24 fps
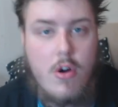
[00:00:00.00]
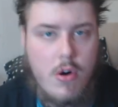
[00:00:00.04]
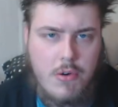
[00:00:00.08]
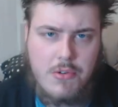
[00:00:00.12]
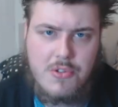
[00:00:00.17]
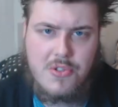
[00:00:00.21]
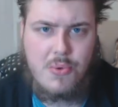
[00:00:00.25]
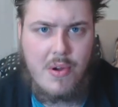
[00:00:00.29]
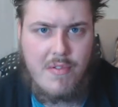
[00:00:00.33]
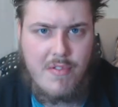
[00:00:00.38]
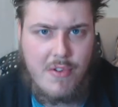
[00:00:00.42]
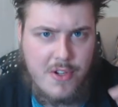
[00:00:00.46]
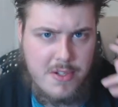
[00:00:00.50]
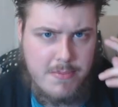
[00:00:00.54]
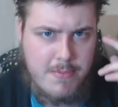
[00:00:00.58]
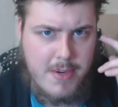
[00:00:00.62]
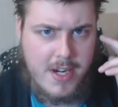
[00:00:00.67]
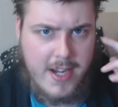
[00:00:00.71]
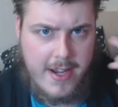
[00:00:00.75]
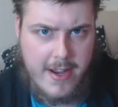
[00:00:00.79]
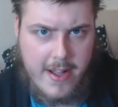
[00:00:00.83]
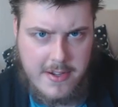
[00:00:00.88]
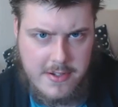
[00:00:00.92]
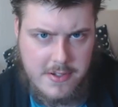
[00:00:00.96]
Also, I've lost
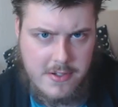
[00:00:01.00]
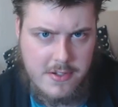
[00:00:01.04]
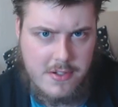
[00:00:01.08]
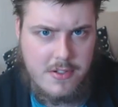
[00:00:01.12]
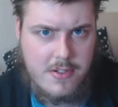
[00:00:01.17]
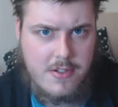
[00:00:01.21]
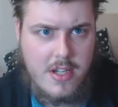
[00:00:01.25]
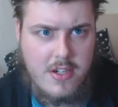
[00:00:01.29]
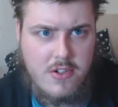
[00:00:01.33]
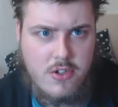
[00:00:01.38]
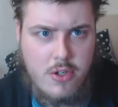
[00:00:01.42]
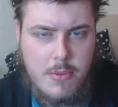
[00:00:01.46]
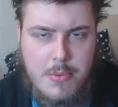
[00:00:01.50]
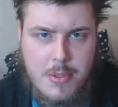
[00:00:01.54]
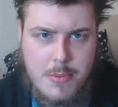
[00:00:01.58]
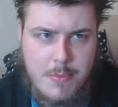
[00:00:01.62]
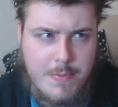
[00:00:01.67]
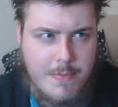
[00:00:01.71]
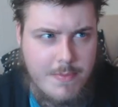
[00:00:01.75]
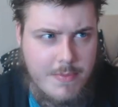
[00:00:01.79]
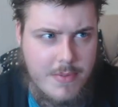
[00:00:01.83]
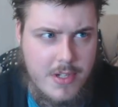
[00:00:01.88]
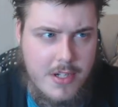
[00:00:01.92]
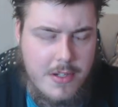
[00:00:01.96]
my glasses. I dropped
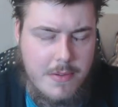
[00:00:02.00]
them